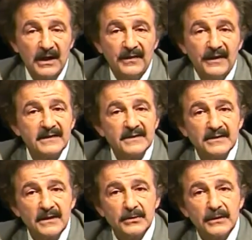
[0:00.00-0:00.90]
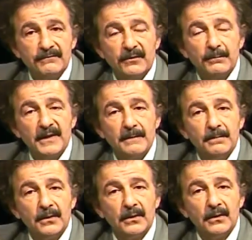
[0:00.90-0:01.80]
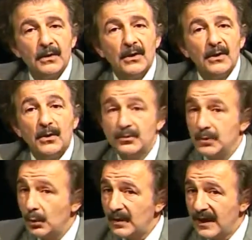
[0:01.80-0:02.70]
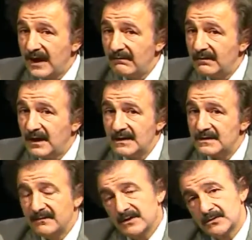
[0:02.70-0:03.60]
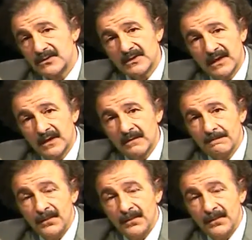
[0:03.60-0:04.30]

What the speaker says: That's essentially for people who don't have lots of extra skin,